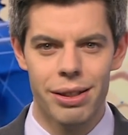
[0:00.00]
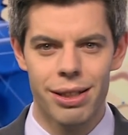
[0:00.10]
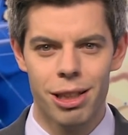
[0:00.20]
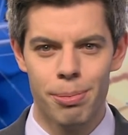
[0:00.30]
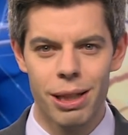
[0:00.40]

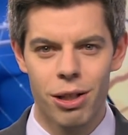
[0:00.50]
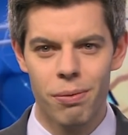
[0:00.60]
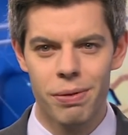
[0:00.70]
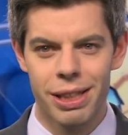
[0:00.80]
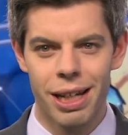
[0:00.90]
had been
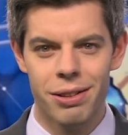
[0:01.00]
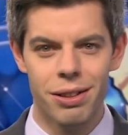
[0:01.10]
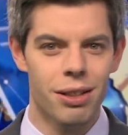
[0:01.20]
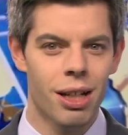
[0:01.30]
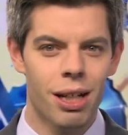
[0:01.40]

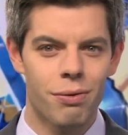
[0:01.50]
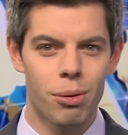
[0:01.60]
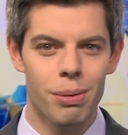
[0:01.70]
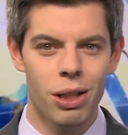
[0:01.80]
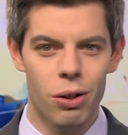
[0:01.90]
confiscated
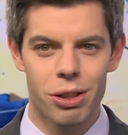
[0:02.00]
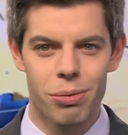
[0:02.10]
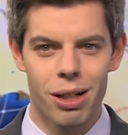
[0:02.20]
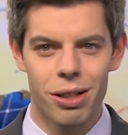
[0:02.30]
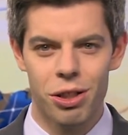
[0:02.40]
from the
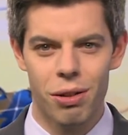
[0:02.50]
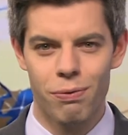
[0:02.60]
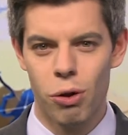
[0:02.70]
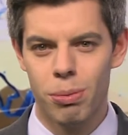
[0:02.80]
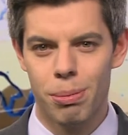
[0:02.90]
entourage of
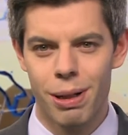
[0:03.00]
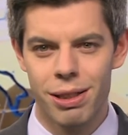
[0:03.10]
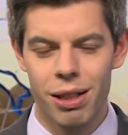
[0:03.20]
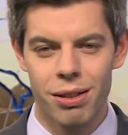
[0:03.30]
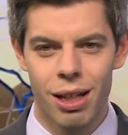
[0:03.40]
former
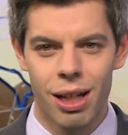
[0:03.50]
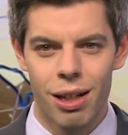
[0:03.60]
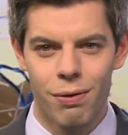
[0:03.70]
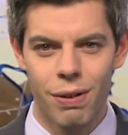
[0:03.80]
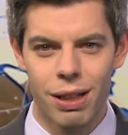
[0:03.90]
President
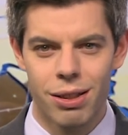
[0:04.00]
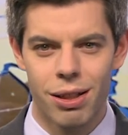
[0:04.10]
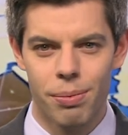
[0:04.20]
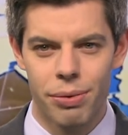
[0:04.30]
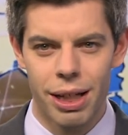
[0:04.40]

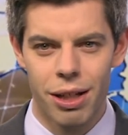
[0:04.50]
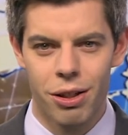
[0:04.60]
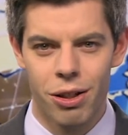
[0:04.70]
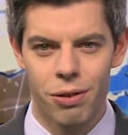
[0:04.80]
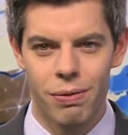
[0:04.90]
Viktor
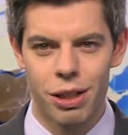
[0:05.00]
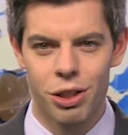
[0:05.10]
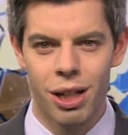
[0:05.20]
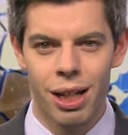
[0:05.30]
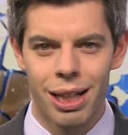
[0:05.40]
Yanukovych.